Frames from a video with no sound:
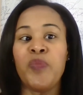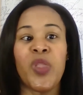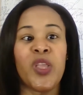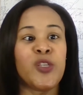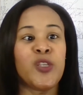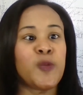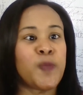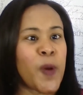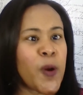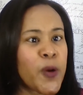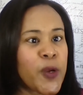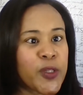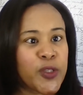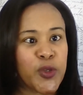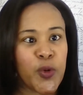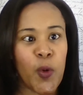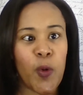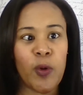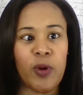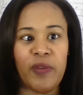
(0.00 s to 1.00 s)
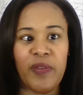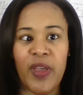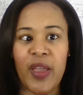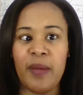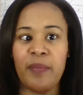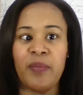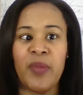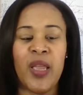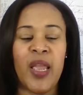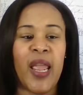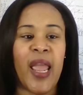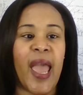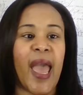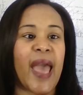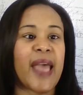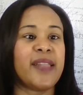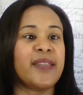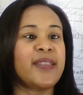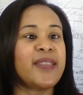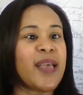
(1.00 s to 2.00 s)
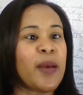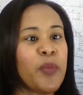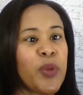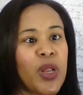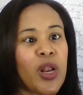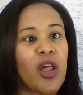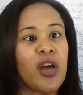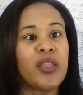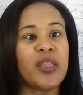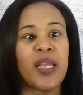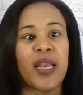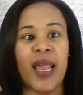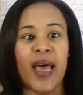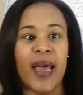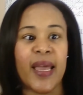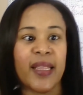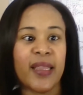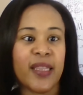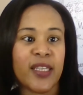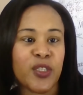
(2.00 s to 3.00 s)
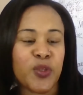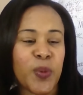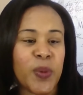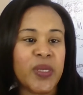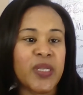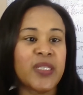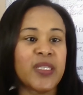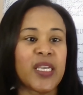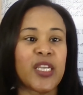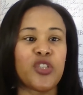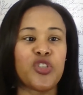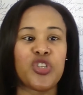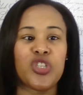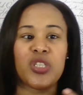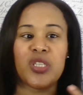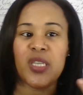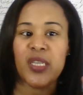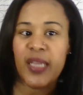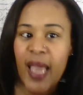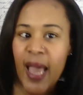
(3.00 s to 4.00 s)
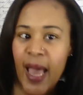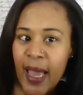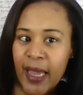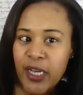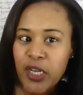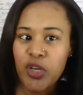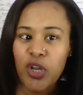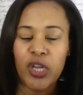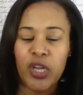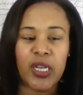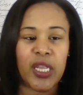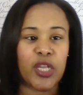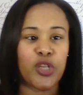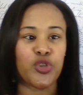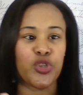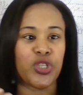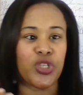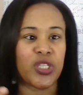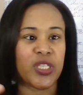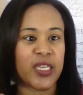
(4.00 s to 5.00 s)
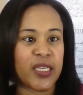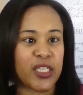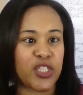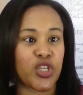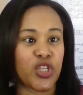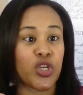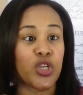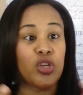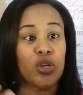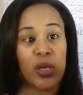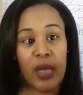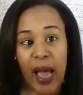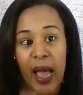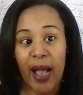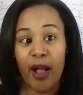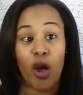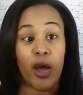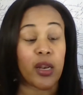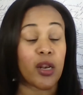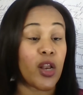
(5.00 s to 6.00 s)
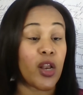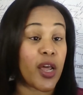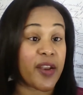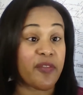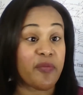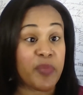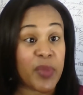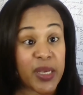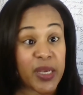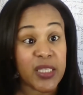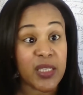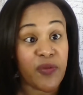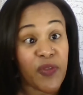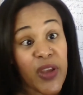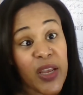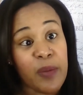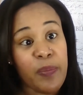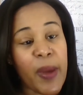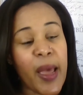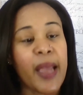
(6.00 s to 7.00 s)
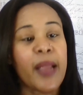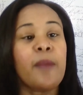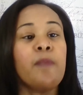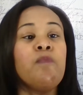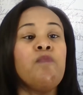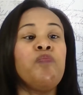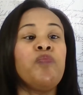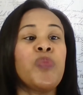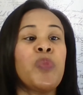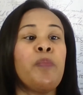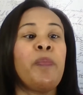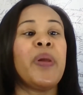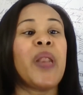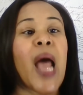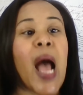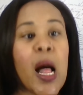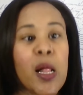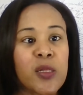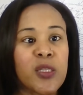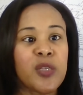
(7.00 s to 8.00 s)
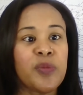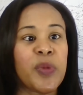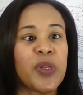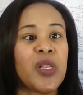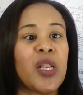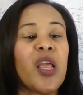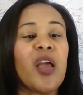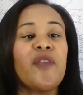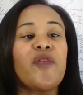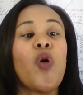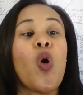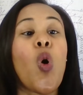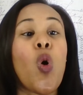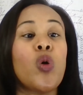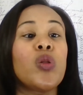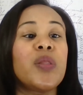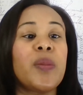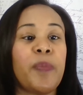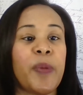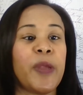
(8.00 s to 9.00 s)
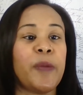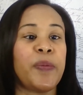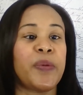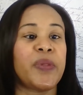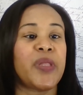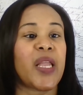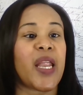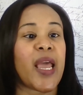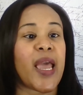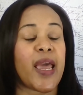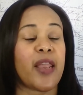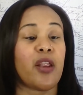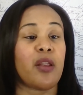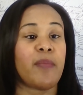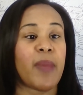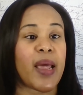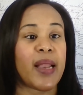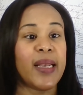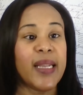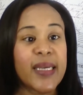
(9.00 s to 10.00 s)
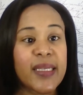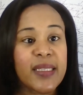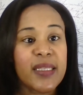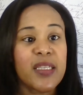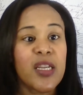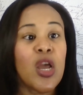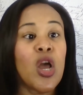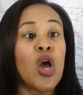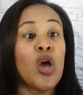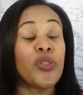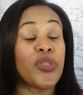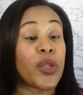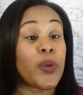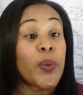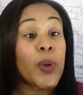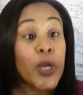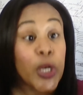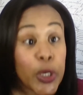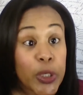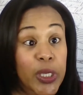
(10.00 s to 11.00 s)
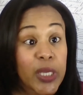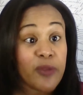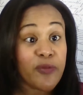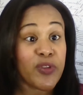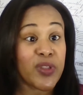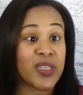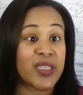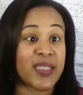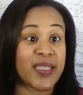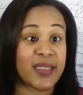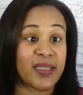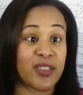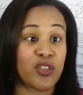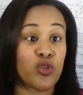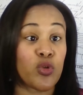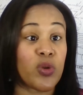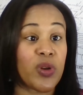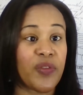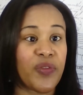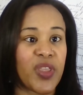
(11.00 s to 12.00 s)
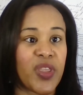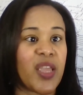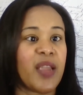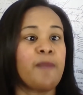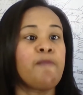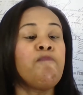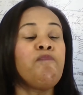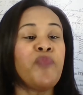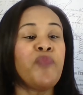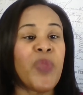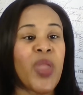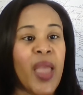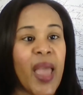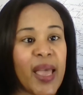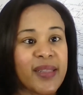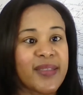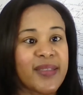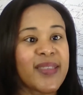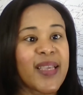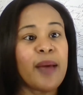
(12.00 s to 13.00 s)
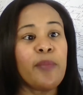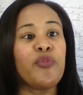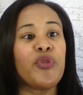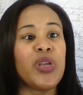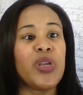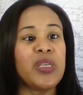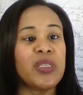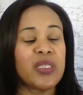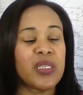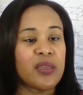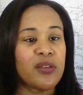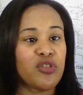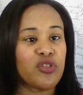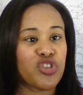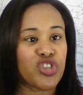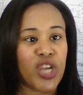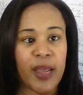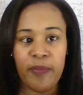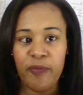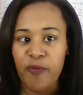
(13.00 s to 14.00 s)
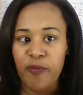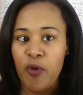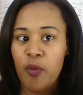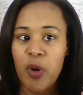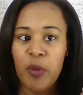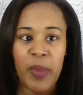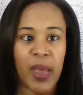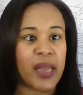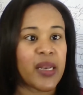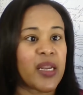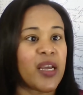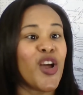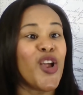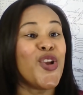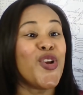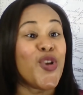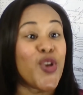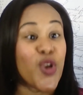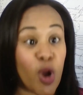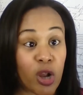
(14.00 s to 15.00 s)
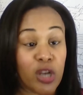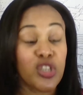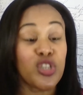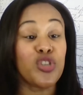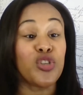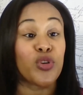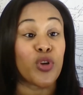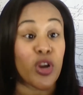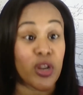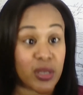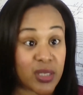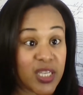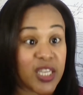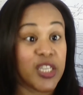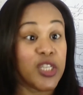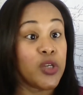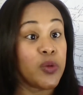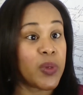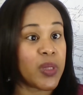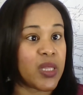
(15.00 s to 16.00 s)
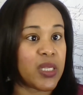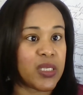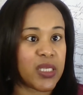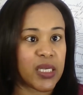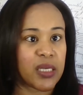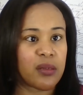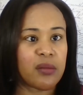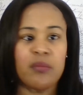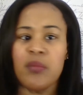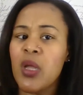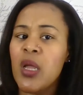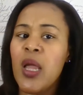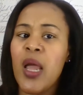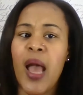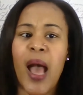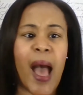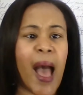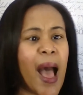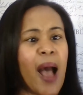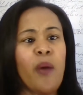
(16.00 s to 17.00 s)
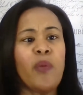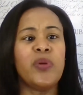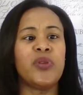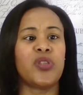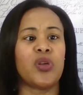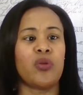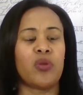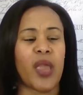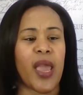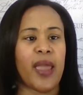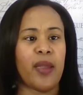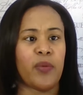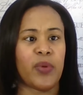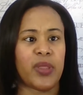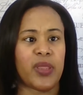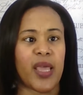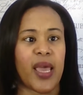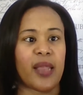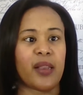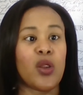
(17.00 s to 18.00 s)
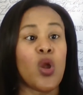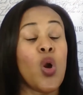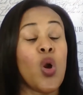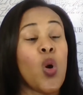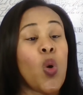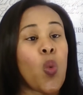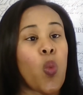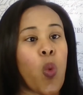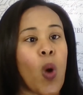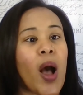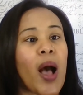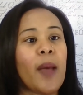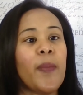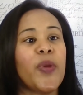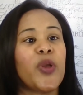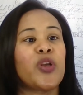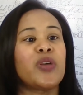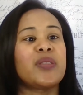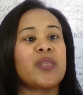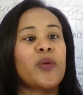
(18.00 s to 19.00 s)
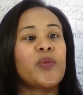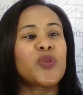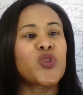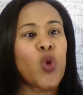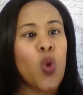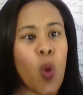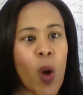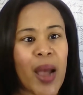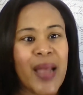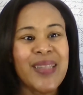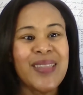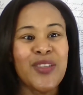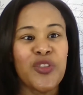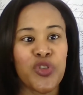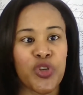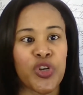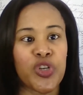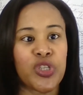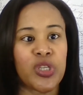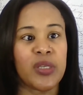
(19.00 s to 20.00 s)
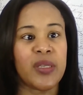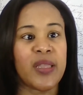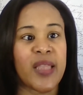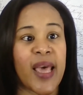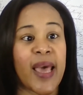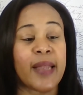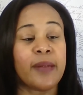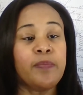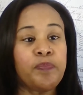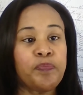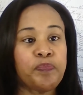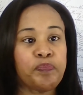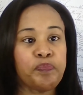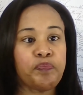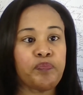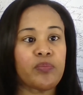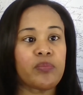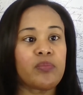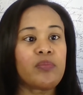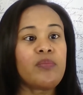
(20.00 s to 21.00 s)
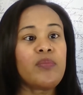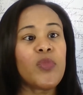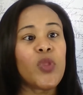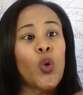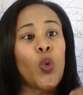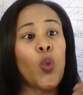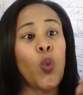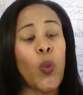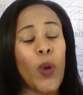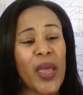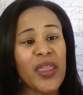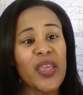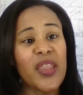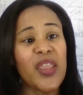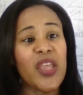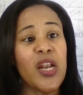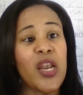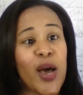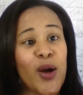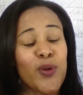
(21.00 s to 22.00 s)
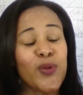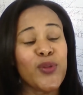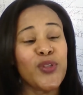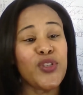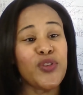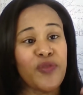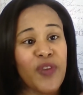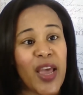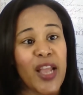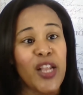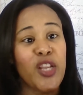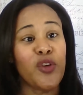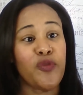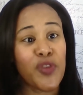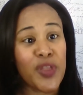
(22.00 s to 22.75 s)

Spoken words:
spoken to all of them, and somewhere along the line, this one is interested, kind of not interested. So I got a lot of mixed feedback, but ultimately, of all the people that I had on my list that were looking for this sort of thing, had some reason, shape, form, or manner not to continue with the deal. I was okay with that. Why? Because I was quite certain that whether the loan to value for